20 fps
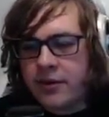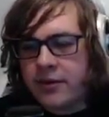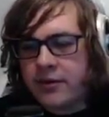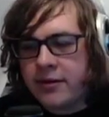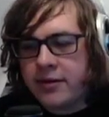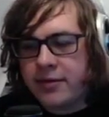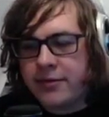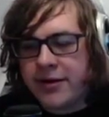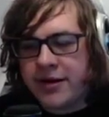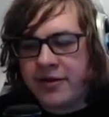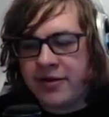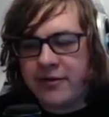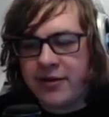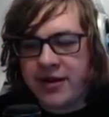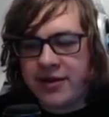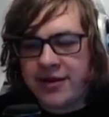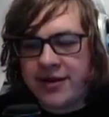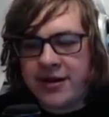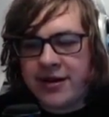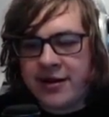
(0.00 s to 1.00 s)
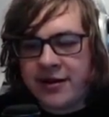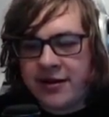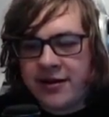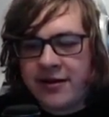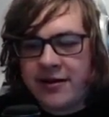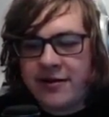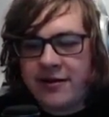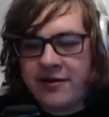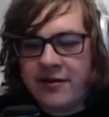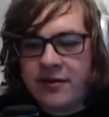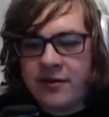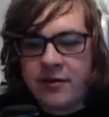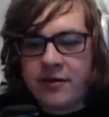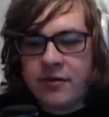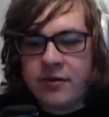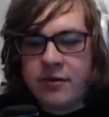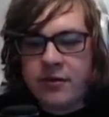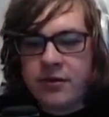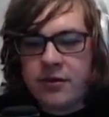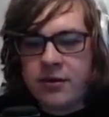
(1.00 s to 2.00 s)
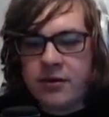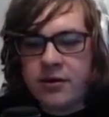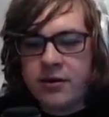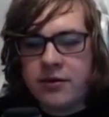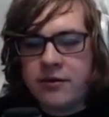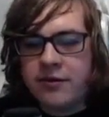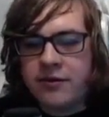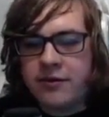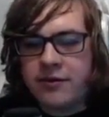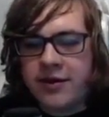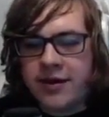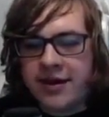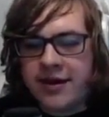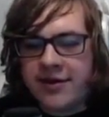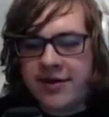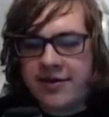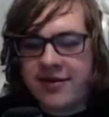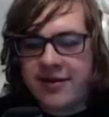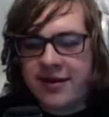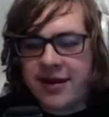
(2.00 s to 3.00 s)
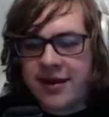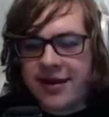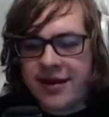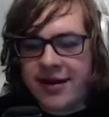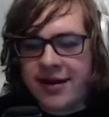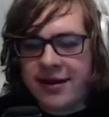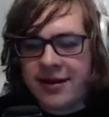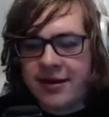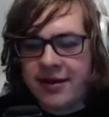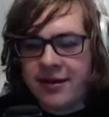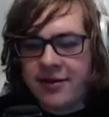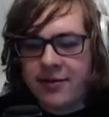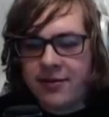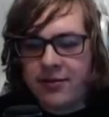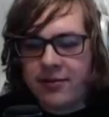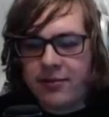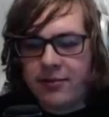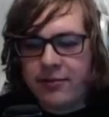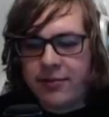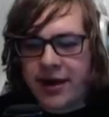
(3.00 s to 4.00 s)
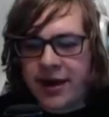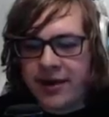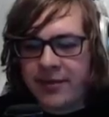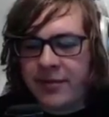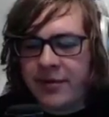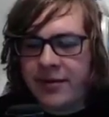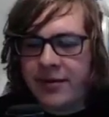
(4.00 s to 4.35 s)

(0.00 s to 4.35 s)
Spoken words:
You gotta bounce right there. Do that, and bam.